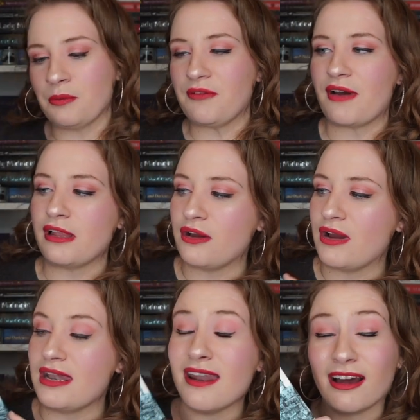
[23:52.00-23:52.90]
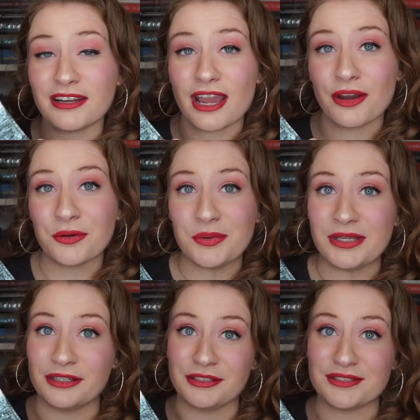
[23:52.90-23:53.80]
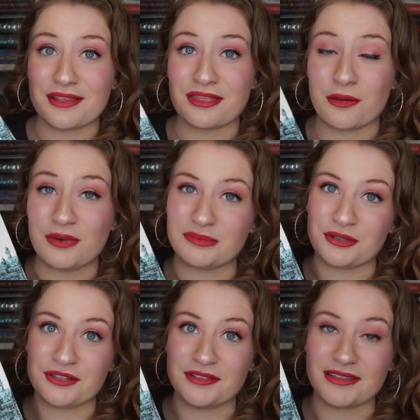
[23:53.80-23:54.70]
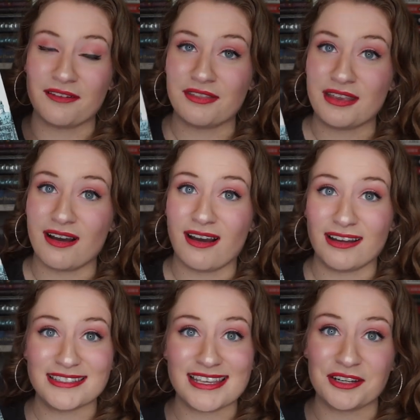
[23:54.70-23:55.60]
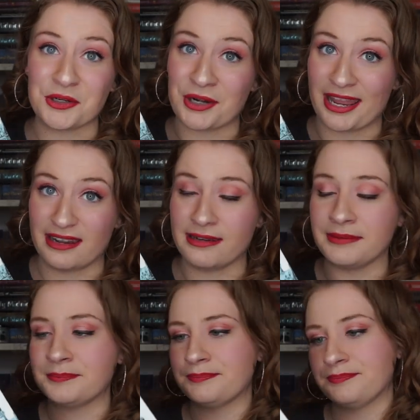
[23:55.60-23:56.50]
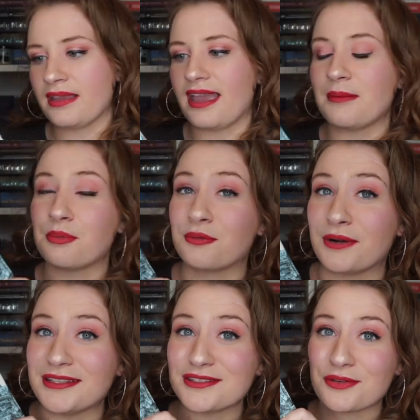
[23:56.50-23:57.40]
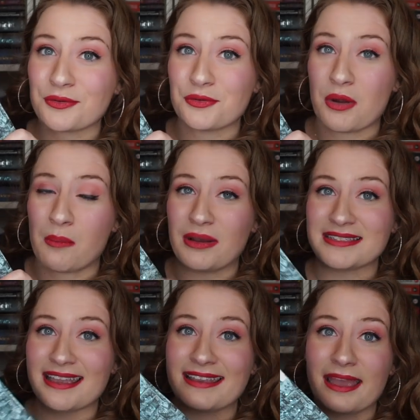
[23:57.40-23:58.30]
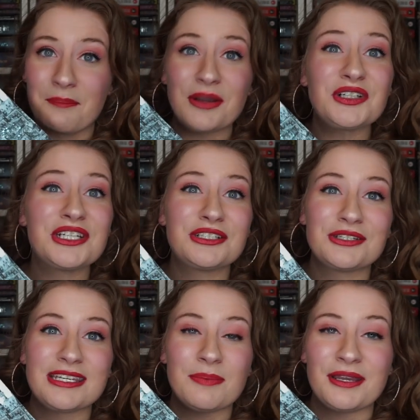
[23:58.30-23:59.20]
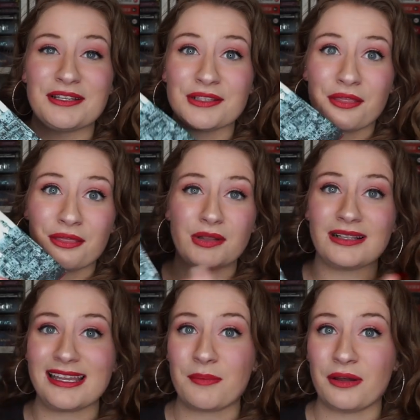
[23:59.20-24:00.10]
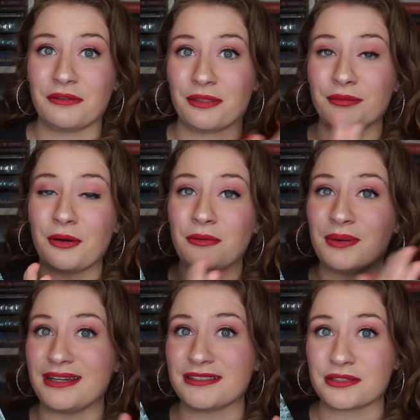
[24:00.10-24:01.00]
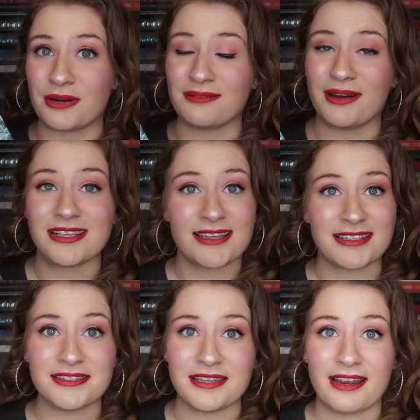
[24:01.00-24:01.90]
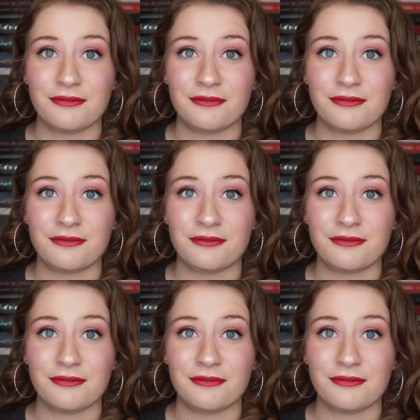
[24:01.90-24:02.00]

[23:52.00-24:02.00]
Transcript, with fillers: We follow Nadia, who hears the whispers of the gods in her head, a prince who must get married to keep his claim on the throne but is surrounded by assassins at